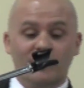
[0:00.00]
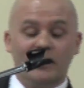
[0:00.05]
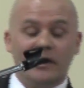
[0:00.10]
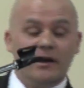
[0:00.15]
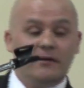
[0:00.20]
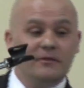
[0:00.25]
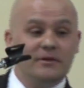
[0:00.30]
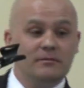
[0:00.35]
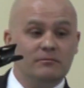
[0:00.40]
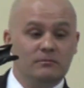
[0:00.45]

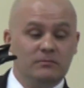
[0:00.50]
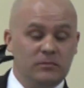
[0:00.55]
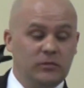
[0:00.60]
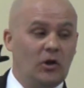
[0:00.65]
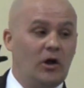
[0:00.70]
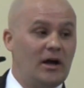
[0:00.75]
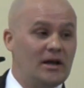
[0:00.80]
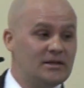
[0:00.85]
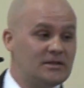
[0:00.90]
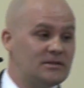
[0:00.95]
every
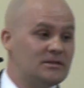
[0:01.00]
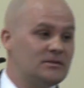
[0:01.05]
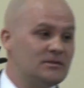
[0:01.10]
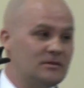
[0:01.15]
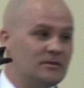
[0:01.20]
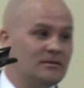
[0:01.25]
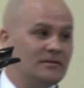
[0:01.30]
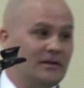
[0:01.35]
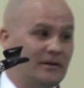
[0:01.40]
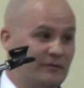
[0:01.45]

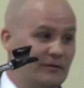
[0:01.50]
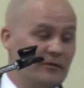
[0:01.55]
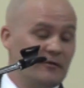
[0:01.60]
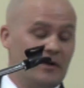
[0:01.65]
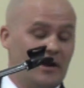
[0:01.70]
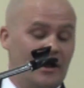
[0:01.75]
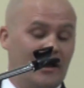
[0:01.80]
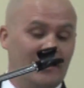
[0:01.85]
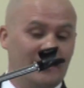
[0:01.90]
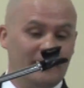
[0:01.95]
loss I've
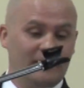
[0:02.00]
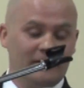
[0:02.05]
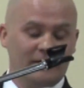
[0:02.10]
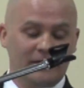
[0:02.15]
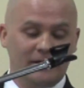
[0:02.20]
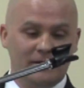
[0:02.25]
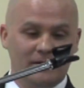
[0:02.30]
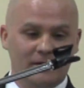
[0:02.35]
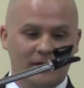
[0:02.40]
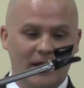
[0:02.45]
ever had.
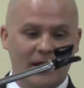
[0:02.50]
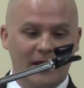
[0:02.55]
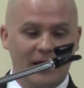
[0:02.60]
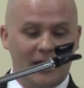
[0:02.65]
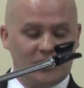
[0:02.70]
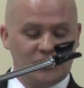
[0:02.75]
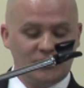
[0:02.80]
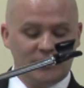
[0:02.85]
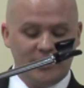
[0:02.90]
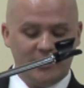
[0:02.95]
And I
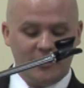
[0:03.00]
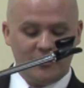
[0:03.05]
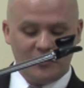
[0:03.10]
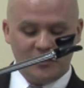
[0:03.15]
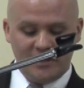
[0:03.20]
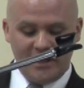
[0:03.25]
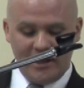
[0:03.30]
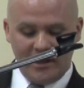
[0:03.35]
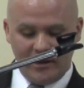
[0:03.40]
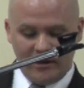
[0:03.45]
actually, the other
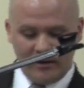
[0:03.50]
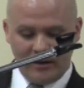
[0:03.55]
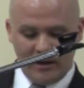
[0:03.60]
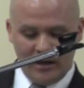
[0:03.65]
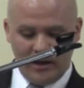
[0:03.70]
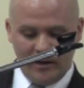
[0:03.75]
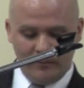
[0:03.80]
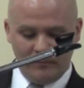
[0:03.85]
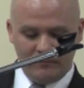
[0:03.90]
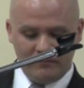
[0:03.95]
day,
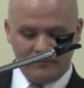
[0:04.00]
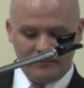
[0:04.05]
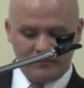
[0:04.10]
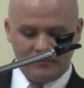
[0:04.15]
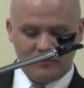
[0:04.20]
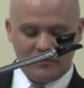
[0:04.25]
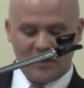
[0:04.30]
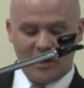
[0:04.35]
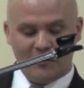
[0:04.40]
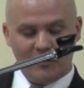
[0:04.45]
I
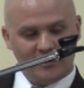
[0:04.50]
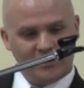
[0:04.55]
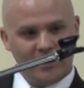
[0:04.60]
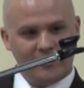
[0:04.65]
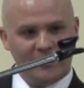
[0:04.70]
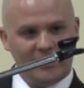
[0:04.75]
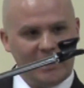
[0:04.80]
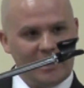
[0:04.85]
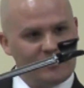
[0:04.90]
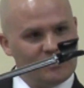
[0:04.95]
wrote
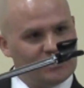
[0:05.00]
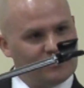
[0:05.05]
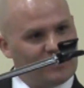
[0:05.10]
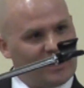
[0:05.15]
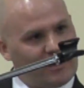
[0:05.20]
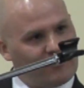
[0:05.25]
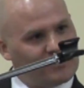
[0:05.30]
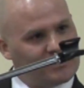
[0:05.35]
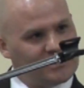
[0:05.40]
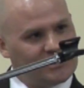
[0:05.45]
down the names of
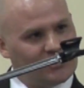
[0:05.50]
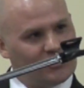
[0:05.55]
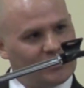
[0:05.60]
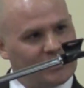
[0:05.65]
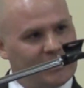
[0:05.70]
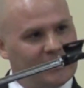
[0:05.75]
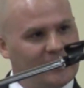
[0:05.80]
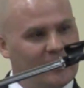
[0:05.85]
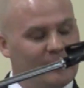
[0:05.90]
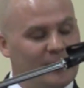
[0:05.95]
every single
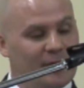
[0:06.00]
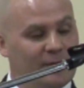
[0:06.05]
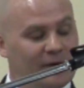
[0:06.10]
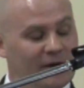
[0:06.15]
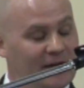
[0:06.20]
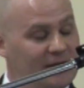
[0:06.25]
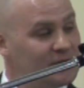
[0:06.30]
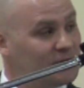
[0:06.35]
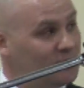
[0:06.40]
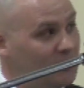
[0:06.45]
kid that beat me
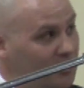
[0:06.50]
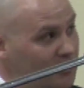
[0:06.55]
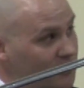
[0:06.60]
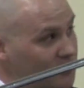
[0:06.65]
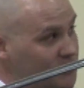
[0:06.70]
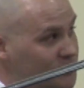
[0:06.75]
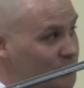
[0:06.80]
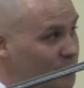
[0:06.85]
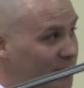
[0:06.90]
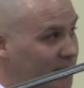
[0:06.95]
in high school, all
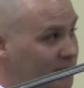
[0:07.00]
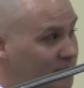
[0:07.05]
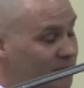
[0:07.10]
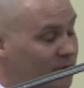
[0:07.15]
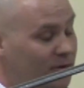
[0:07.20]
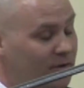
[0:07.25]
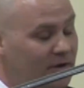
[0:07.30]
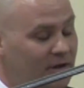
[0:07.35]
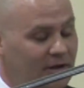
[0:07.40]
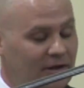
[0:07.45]
those
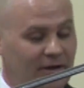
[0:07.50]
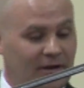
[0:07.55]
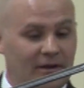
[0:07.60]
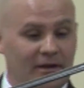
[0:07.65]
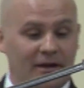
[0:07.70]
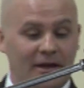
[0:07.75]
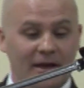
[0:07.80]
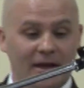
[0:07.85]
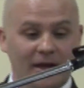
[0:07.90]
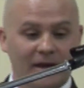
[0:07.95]
22.
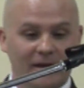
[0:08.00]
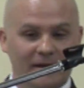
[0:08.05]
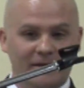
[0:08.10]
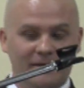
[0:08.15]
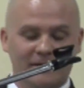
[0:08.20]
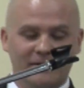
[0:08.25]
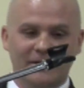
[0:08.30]
And,